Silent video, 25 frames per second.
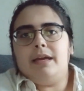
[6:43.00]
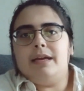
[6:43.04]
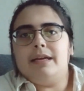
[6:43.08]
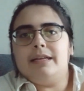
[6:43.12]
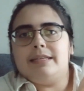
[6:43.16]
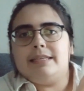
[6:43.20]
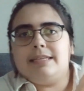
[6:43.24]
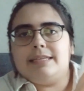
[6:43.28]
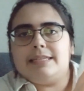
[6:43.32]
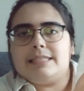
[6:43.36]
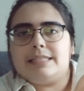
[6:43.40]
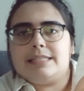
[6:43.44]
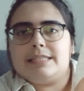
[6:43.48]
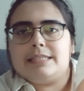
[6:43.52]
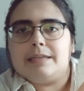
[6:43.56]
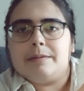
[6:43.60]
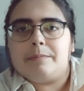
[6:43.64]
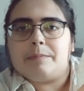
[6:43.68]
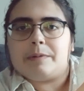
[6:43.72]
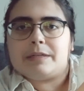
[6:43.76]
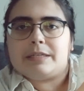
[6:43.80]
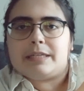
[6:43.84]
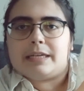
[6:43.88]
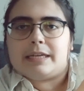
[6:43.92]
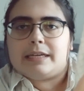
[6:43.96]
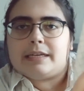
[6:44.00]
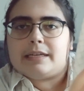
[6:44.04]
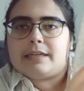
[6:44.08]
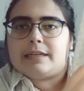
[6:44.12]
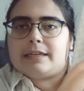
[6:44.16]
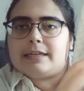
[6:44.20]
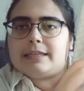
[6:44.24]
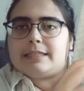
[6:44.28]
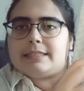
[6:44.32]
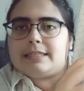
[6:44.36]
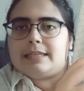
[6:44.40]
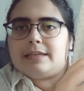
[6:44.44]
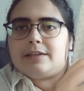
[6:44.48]
This in particular,
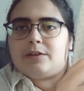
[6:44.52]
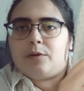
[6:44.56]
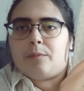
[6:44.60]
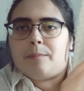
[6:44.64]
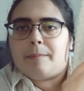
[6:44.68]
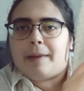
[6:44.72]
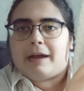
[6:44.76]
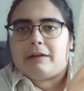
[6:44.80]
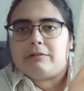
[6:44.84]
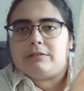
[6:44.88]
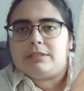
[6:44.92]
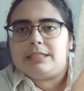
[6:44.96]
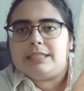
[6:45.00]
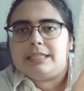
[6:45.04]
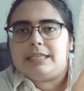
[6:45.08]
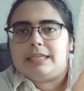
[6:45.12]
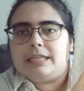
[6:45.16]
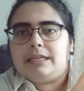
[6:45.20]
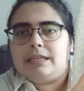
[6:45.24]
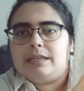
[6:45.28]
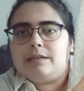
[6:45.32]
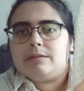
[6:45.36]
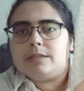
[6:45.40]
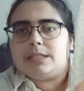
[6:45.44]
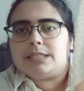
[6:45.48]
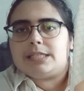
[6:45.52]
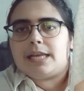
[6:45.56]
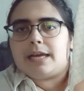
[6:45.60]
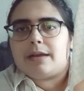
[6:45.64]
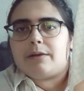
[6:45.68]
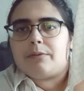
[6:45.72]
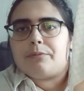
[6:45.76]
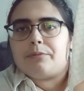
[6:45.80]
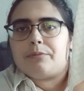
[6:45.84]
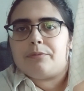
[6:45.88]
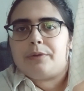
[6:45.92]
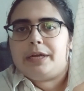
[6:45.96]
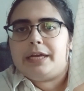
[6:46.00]
this little mousy, was like
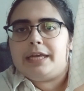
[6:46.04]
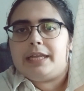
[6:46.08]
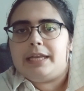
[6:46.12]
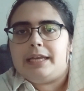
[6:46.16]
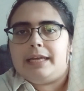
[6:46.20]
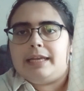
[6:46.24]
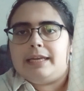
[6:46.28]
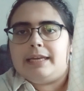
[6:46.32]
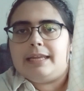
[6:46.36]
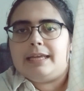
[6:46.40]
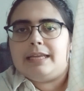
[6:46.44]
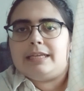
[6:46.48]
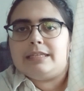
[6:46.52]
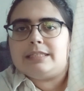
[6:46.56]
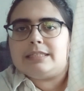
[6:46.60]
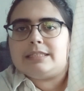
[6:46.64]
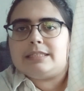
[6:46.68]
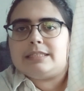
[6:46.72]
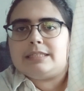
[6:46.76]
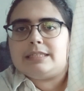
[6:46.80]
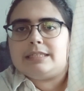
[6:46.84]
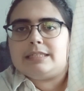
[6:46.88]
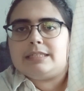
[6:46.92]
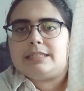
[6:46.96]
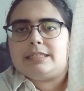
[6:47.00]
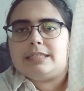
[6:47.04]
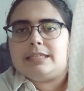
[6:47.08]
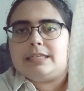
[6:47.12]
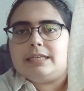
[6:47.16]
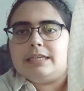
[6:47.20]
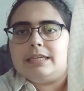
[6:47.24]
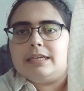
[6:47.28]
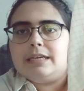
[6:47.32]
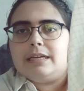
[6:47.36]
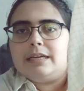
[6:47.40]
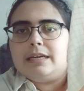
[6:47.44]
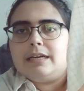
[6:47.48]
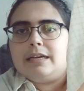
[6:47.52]
really ninja
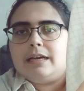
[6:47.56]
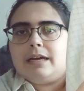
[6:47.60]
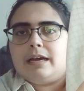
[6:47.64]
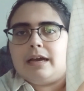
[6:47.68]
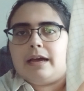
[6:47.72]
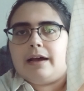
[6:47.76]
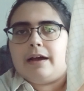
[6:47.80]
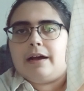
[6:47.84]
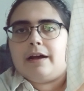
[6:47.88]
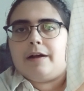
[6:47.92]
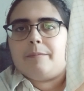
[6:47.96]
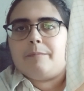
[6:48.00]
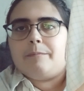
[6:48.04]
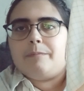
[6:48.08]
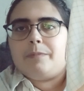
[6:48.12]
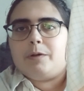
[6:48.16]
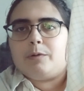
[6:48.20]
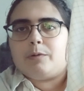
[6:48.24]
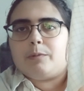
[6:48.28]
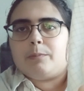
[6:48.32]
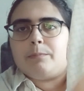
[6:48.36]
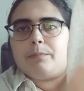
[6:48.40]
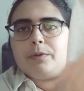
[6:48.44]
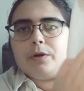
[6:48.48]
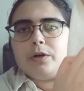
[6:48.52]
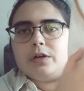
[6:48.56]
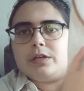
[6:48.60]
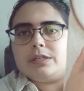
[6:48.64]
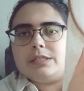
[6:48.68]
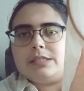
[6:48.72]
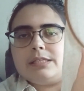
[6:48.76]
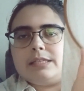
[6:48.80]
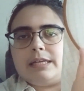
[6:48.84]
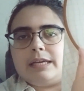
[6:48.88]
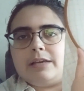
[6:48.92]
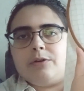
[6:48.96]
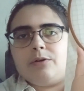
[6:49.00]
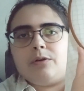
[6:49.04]
stitchy. There are birds
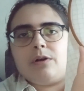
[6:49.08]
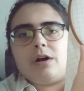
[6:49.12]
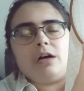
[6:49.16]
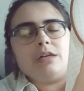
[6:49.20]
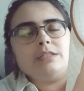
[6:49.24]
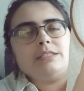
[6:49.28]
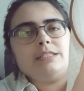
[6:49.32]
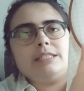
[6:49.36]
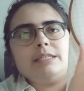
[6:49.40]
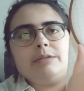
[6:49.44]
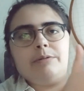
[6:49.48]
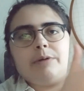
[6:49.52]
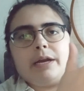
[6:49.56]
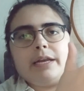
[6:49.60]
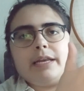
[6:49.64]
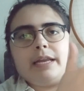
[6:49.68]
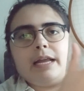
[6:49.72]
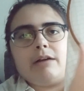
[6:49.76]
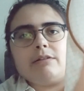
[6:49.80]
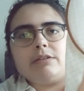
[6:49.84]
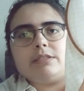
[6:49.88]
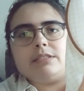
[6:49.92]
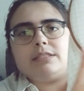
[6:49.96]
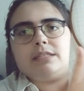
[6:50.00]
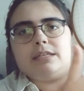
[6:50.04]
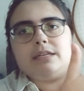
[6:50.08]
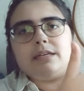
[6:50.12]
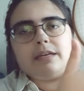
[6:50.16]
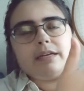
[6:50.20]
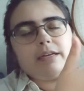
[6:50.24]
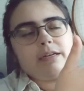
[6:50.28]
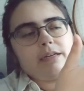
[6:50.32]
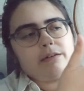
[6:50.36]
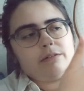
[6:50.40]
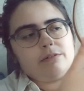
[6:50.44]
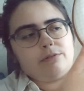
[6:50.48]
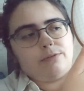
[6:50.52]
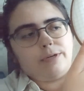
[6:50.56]
that you can't see right now because they're like
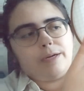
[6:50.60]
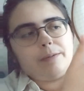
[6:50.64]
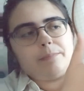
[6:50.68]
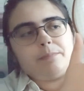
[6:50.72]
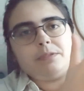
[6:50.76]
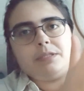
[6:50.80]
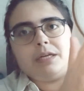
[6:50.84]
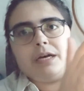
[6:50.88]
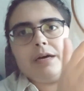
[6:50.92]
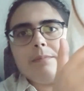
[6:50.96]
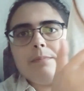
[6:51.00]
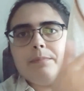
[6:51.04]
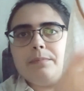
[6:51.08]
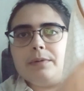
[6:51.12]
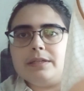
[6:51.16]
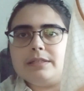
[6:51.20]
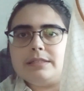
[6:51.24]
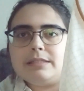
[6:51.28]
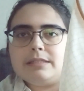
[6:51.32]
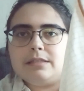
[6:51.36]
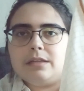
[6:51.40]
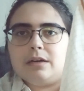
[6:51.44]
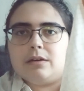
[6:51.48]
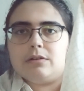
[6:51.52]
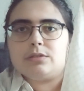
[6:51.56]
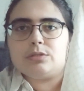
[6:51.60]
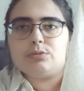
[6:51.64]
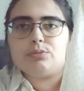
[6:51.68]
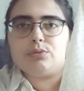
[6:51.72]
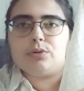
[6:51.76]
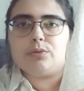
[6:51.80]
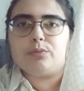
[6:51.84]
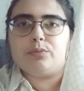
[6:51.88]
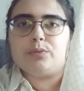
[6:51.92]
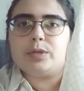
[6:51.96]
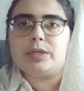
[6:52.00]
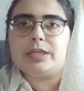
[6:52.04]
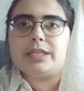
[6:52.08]
wrapped up, but those were
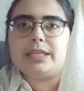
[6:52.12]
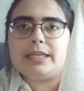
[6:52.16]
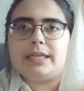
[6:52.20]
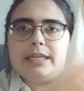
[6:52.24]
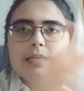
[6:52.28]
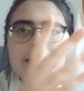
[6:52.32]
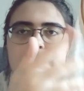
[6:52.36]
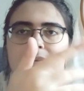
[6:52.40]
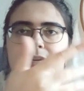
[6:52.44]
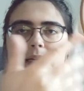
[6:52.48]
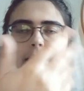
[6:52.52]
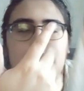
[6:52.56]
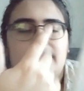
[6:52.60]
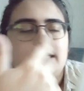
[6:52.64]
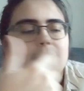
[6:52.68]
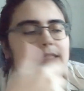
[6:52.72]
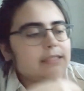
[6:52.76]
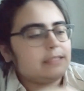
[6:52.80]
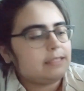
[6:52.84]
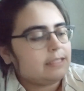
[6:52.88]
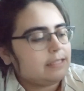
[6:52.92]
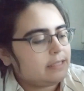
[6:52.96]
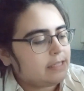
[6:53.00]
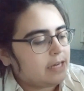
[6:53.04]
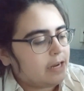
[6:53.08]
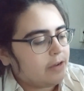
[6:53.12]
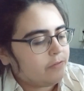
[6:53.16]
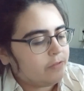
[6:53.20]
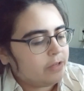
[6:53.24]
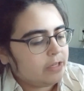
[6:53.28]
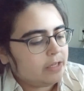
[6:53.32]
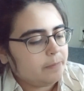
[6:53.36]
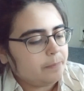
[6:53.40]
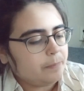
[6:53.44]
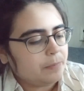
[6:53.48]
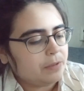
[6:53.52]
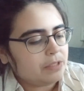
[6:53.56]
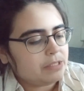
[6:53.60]
really like ninja stitch
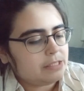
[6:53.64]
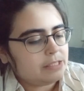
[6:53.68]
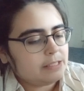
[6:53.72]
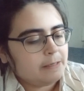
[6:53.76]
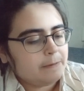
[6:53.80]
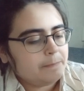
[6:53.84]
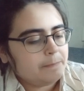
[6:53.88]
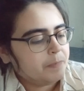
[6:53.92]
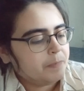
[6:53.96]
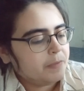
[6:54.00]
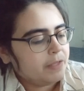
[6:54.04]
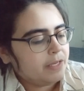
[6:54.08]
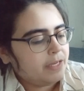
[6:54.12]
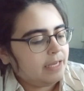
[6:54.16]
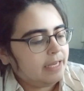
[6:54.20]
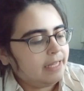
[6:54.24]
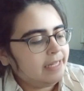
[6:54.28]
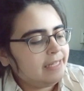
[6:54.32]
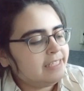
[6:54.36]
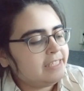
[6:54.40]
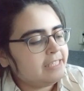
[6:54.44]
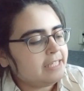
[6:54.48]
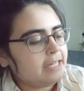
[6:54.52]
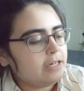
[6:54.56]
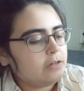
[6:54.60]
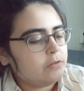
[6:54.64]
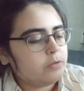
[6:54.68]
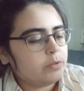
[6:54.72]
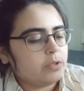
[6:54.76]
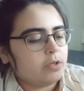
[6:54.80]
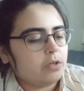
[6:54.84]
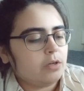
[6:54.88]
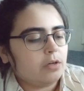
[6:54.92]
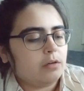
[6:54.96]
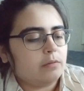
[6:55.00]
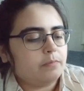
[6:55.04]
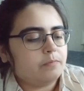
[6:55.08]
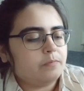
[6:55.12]
heavy. But in
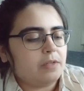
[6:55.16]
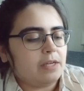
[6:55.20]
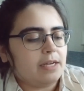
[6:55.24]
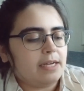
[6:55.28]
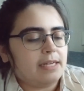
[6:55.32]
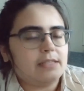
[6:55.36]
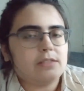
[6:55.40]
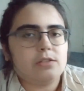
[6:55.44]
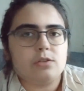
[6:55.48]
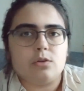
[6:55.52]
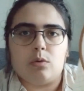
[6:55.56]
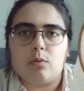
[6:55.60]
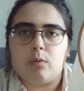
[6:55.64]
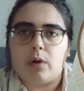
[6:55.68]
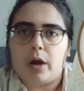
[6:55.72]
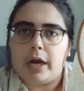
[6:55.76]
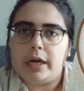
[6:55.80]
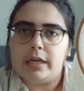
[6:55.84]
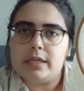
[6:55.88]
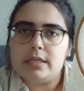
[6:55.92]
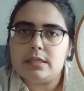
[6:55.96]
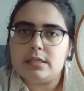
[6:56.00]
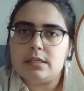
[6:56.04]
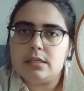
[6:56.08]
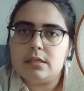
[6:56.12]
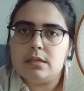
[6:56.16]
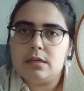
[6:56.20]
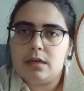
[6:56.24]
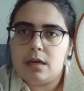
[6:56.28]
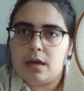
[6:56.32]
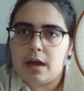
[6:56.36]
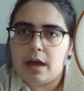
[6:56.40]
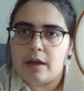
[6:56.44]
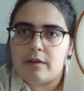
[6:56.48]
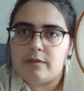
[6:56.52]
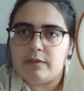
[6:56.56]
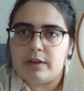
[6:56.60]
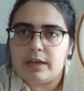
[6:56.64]
general, it's all right,
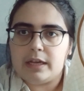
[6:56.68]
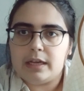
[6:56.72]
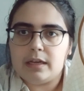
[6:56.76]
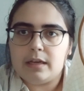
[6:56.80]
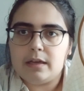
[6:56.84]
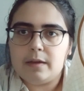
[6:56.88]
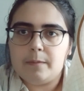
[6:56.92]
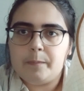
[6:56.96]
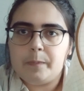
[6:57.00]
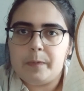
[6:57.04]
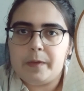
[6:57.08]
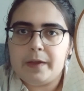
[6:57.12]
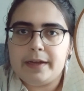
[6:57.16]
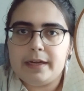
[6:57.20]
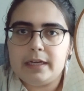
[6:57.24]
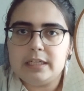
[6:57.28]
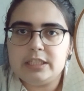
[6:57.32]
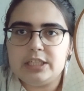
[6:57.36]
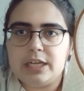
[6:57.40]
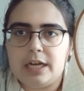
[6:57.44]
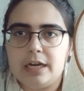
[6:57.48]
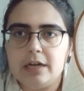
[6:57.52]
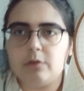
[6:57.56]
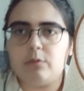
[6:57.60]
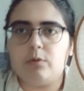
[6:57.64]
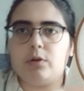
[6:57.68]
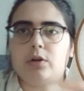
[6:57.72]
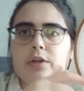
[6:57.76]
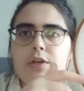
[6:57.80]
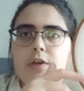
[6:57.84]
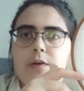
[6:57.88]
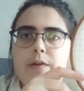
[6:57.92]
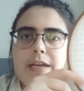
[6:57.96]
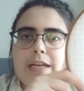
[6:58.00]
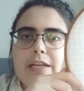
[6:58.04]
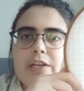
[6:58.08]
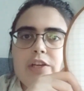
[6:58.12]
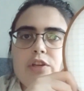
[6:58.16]
I think. In general, you
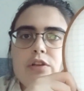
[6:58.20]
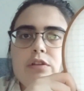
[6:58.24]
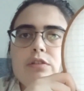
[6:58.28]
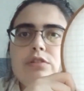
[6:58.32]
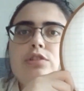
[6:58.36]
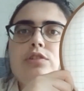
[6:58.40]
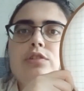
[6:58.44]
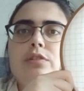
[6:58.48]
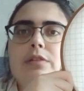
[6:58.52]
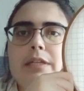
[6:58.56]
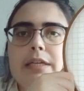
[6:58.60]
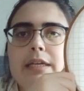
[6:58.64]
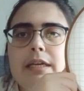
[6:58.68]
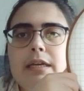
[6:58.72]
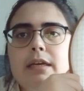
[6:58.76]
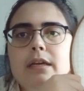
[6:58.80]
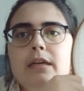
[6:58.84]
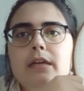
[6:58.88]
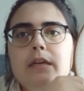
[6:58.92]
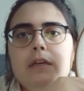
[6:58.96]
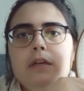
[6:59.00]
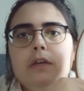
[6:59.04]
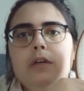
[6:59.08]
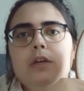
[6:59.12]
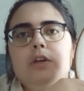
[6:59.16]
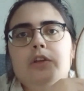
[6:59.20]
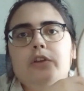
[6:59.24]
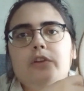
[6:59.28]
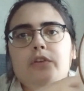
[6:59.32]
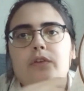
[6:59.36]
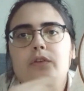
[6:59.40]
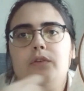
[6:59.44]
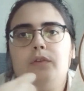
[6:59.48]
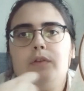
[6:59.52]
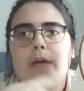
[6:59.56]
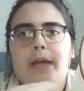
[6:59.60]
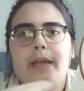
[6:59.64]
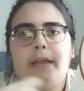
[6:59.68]
can usually
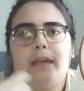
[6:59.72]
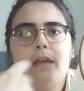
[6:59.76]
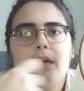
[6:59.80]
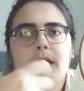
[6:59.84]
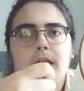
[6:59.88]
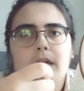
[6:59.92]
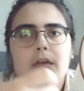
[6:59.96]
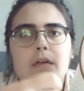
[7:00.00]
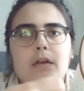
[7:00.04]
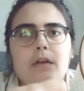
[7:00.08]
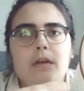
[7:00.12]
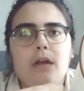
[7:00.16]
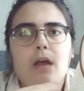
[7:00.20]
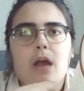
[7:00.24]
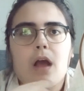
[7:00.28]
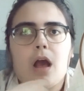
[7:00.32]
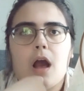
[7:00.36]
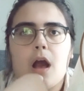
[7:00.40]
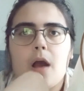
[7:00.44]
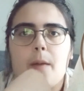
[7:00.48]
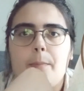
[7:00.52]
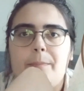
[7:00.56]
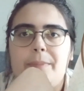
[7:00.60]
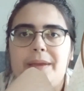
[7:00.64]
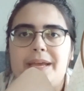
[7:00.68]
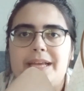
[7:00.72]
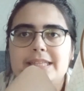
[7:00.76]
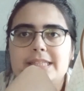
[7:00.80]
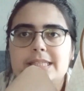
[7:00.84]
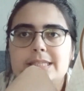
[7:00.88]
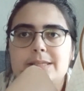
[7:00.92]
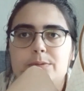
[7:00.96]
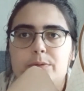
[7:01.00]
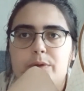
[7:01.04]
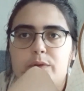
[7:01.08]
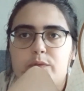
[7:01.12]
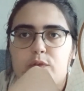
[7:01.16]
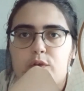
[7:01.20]
do like a bit
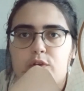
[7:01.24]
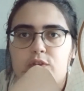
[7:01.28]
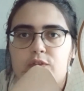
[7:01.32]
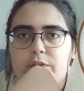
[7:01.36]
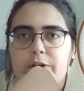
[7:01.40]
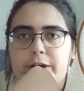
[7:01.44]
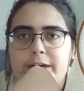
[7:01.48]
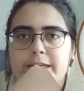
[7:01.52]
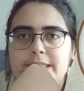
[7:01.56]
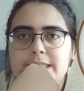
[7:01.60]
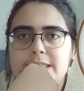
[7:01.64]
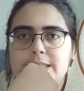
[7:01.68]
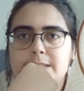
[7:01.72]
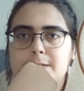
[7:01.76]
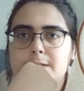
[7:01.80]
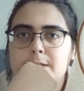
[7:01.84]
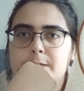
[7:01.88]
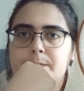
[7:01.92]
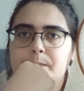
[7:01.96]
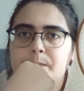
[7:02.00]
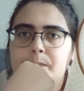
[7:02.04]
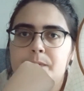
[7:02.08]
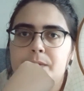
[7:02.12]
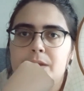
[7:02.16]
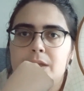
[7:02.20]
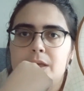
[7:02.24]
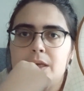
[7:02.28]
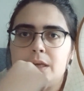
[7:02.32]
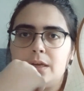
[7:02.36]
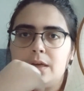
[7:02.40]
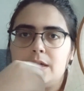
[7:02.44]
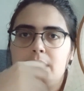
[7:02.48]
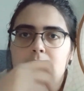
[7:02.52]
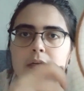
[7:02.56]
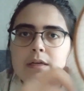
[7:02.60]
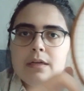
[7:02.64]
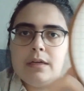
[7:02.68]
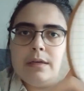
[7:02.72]
with a thread.
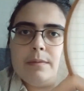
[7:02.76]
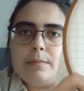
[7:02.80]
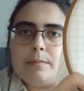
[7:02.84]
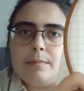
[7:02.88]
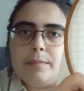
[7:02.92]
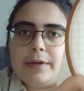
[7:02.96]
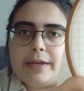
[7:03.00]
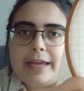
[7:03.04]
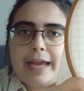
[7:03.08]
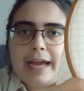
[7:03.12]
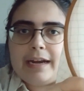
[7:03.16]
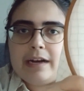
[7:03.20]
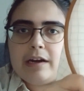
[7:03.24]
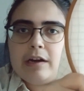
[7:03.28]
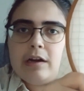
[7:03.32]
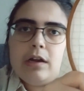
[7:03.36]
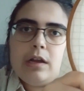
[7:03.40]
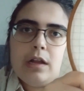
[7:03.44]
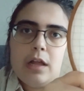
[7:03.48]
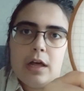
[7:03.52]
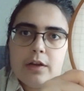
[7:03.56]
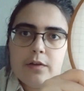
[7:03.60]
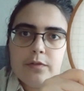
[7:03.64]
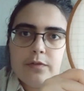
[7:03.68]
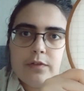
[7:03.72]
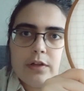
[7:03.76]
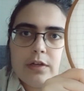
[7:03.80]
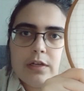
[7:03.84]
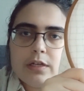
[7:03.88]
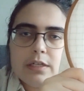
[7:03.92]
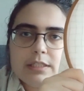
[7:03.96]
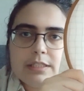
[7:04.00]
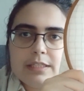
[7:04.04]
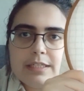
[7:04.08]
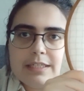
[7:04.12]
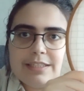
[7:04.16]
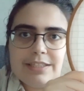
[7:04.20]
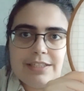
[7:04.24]
But yeah, there are a lot of
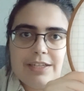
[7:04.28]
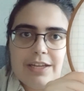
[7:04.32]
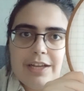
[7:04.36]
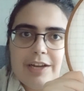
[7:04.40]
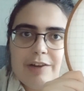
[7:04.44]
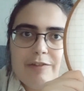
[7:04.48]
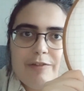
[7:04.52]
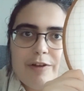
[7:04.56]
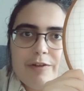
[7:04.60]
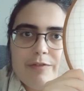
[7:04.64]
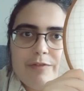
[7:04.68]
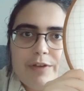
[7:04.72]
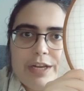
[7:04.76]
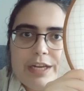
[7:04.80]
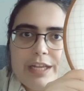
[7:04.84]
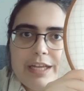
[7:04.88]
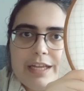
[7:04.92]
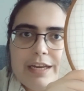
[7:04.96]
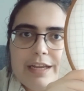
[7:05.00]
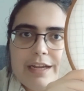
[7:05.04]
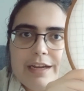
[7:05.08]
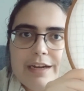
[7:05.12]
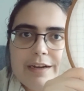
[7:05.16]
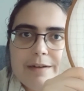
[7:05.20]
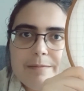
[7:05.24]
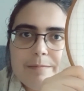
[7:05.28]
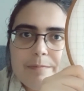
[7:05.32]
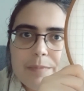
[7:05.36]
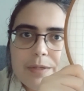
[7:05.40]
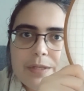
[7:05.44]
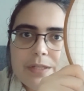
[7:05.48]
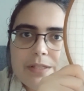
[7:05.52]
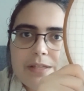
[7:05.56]
colors. There's a lot of confetti in here, but